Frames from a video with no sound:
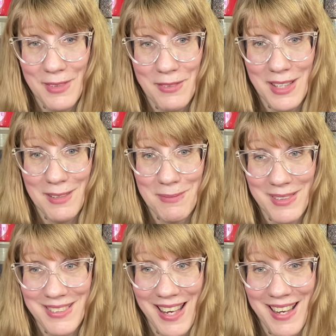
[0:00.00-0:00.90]

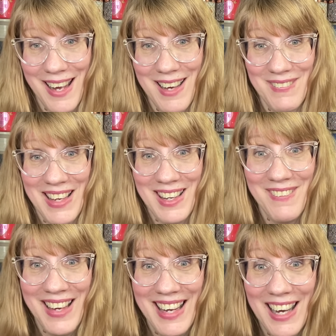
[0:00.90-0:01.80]
15% off.
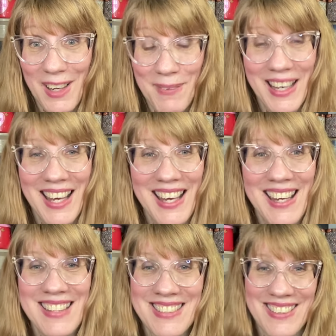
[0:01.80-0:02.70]
Anyway, oh my
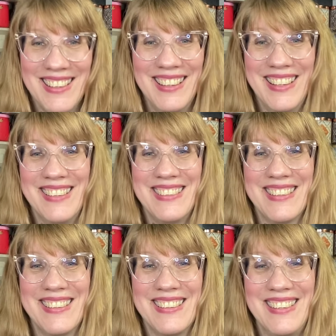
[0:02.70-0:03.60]
gosh, Kringle
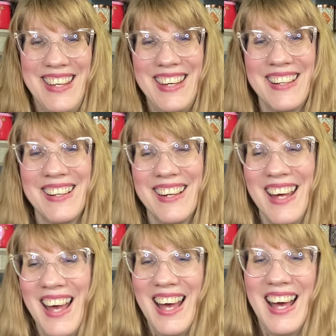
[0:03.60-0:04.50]
Easter is
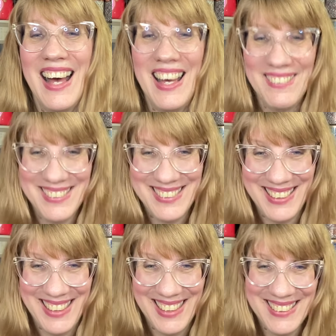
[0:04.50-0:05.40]
here. I will see
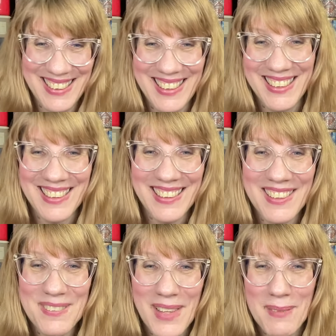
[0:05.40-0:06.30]
you guys
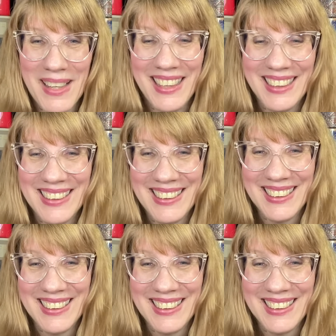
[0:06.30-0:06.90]
later. Bye-bye.